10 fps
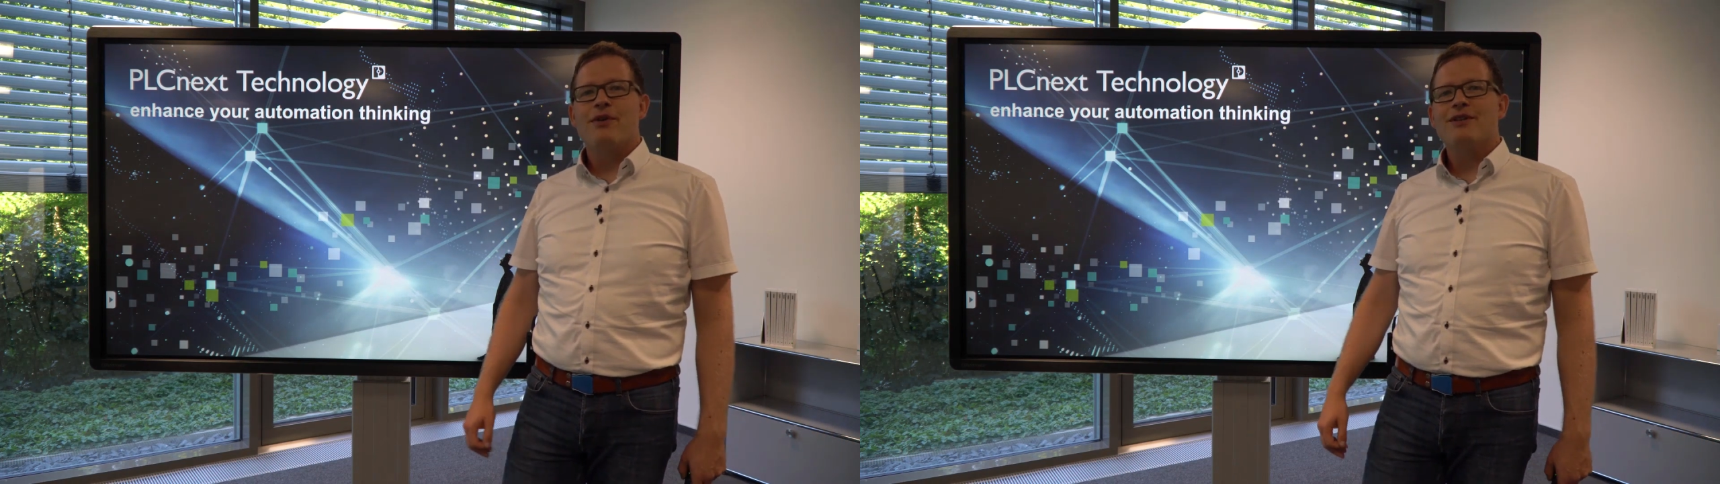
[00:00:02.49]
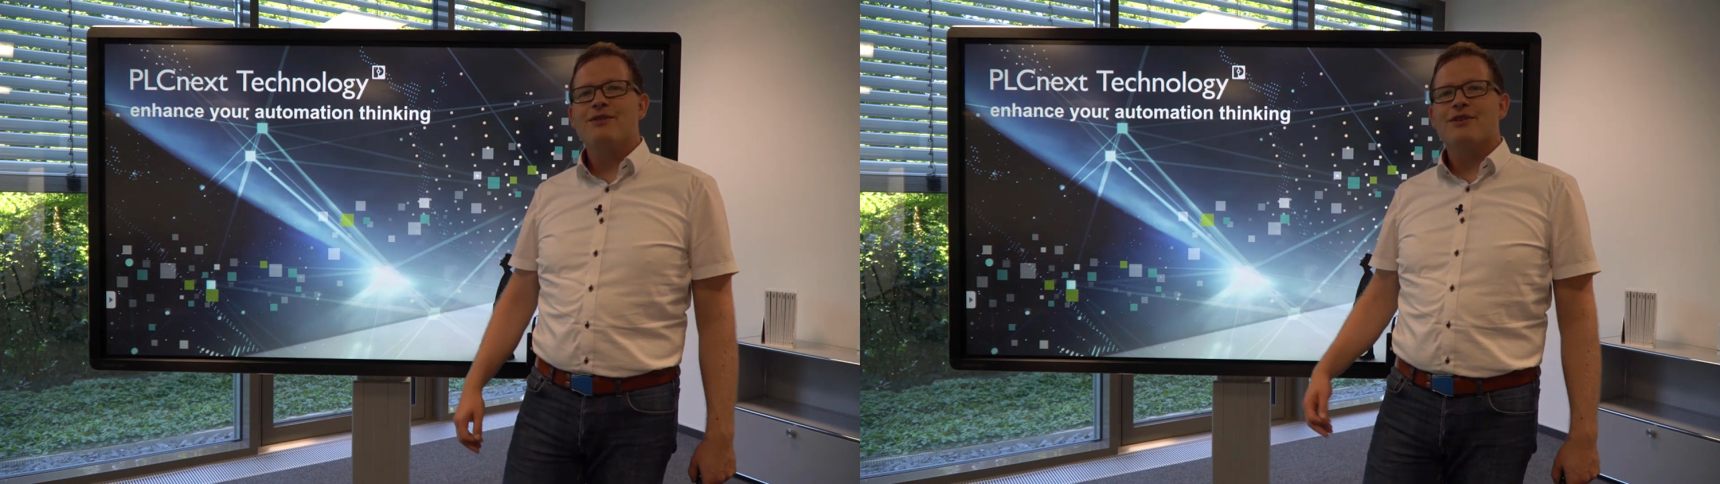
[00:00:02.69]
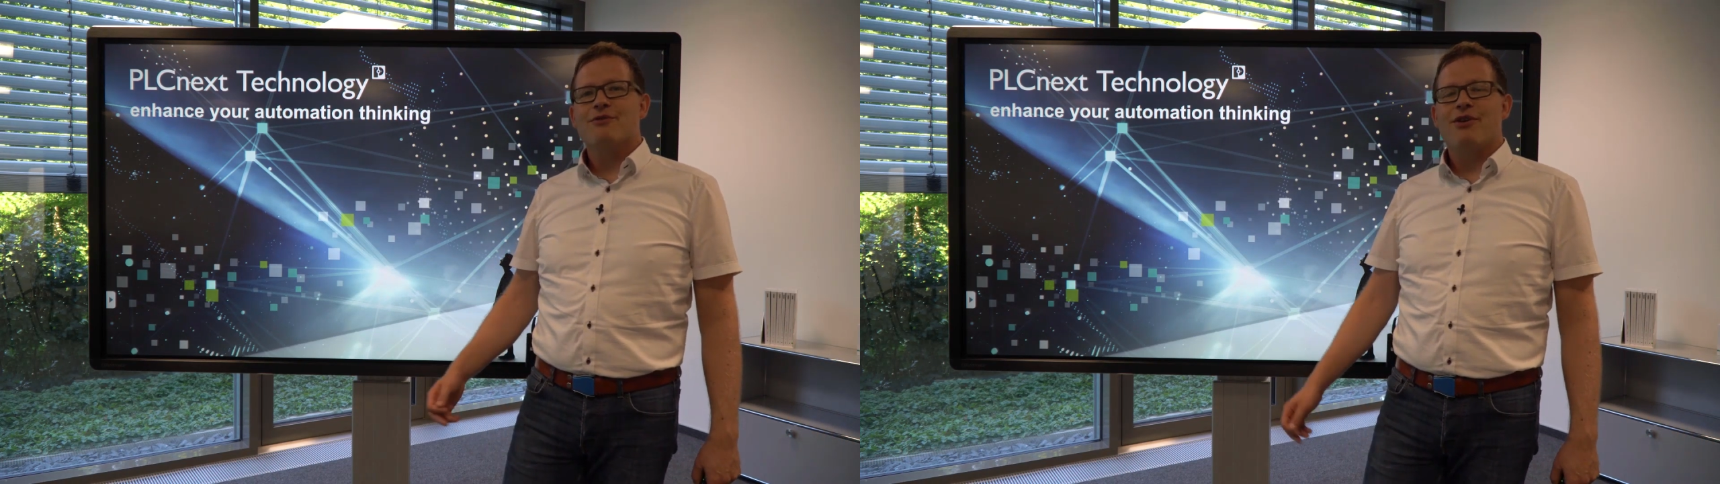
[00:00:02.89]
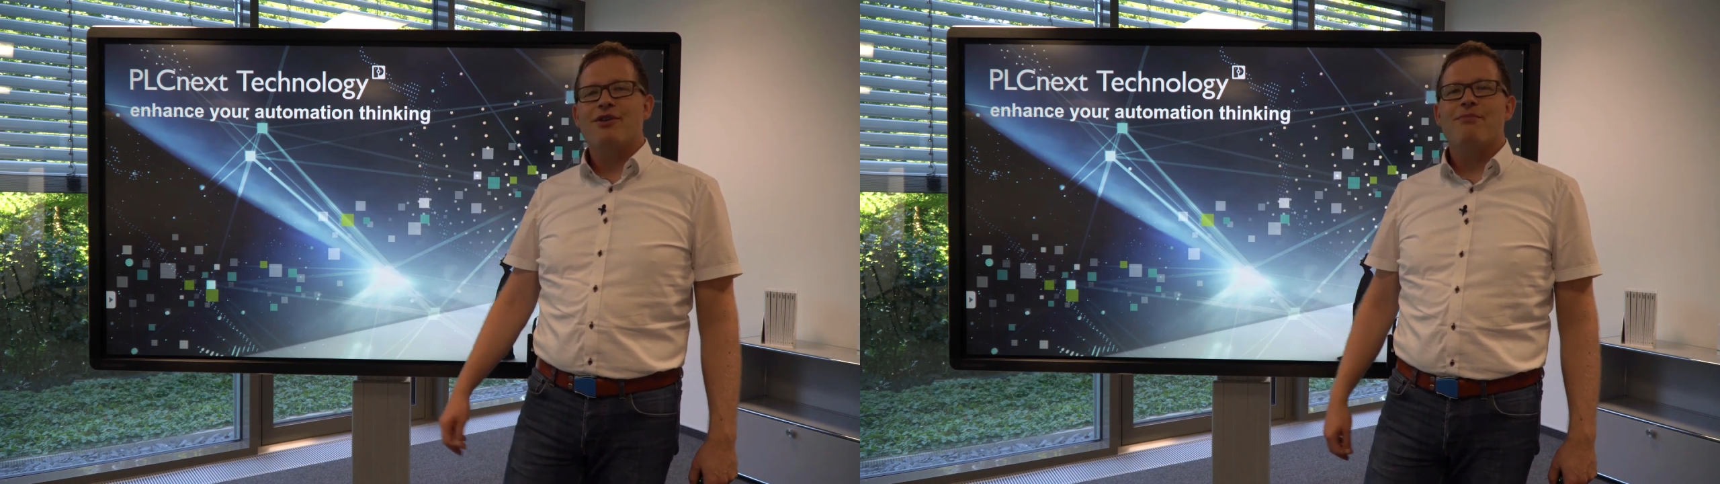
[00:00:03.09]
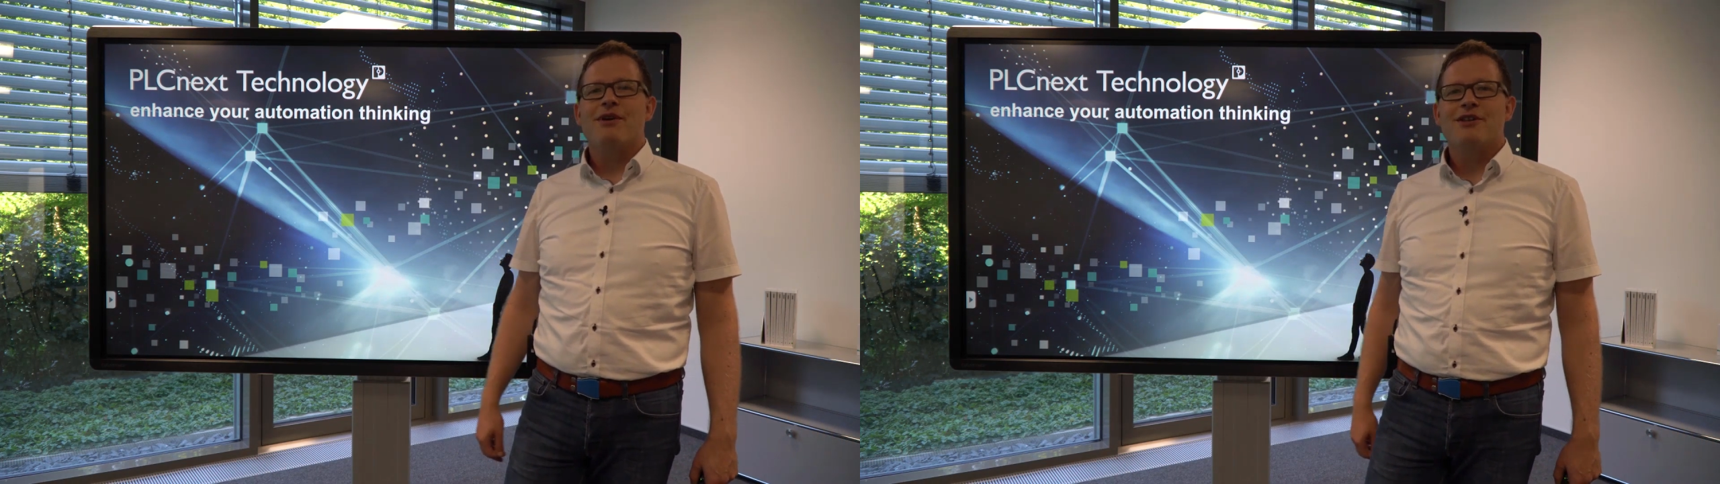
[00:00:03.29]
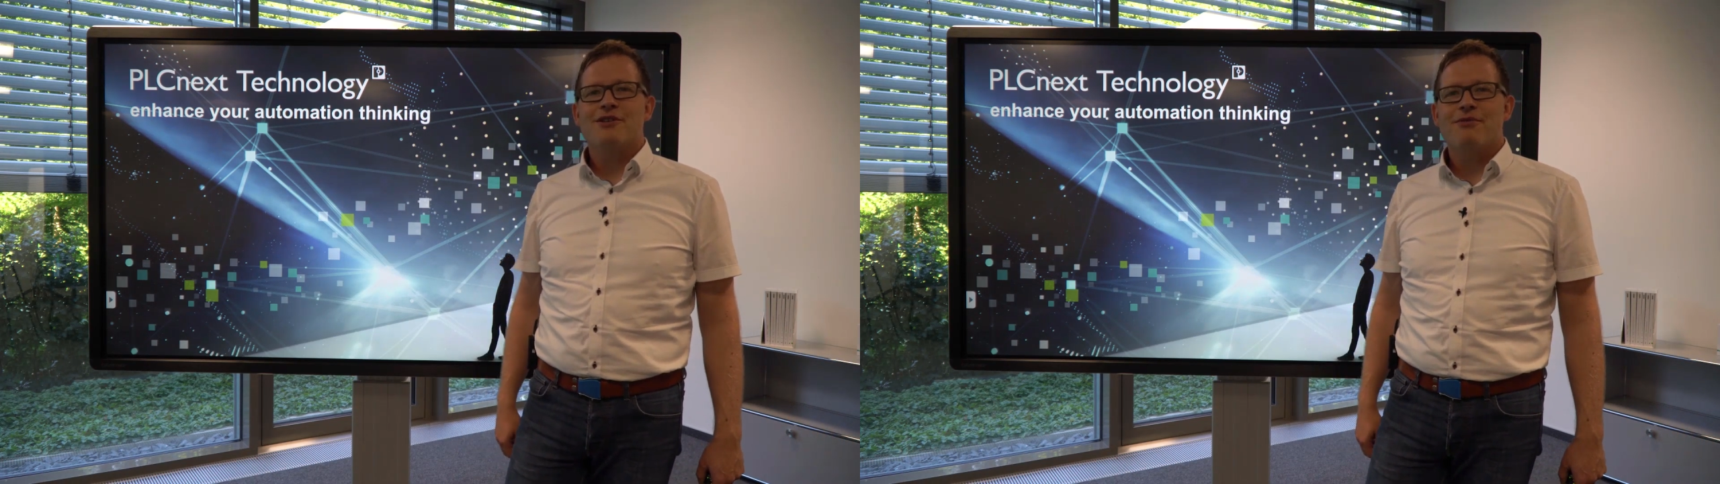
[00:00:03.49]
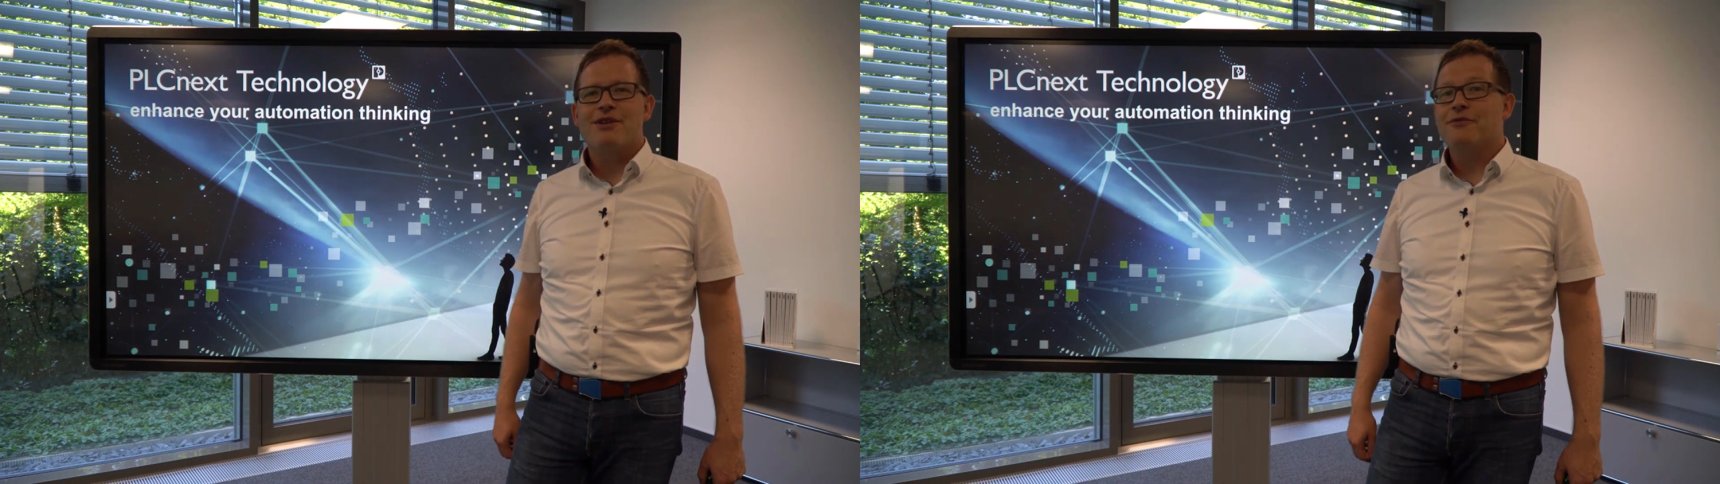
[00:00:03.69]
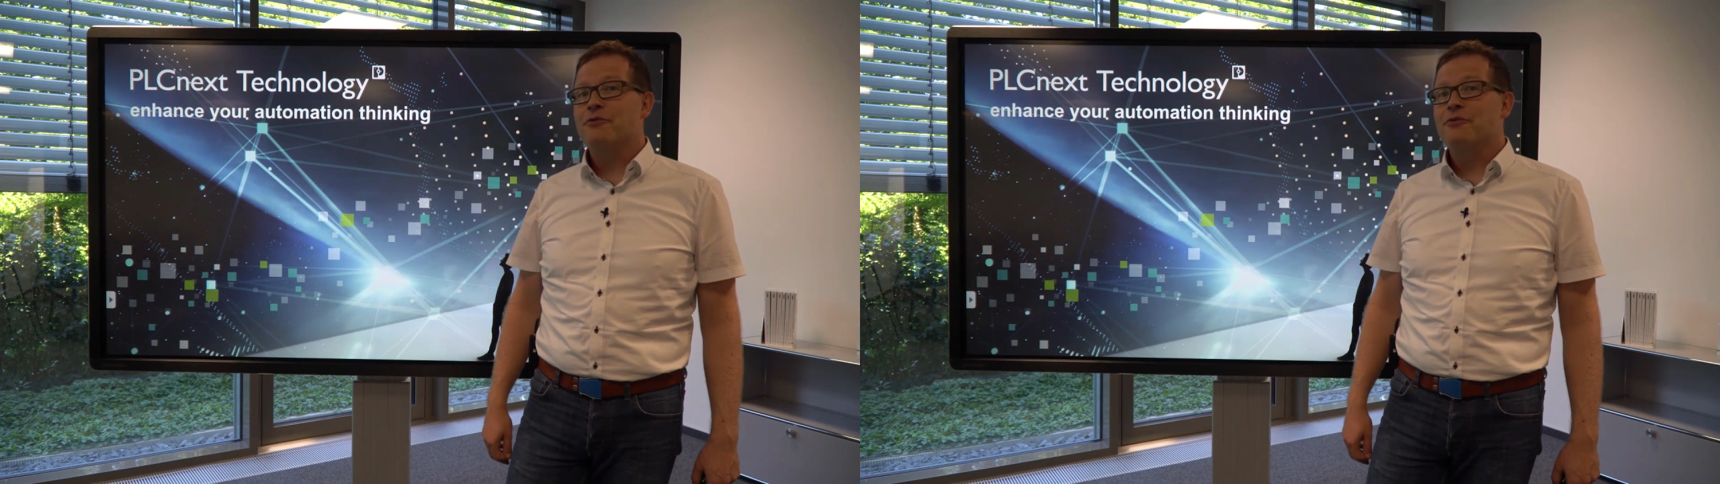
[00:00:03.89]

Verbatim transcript: PLCnext runtime management